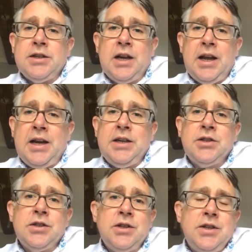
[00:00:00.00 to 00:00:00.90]

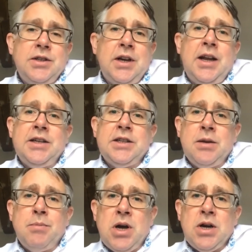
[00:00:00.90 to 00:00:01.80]
delays in
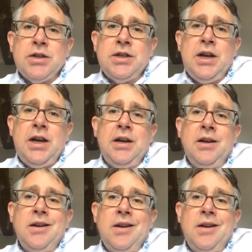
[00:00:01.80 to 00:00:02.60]
the marketing,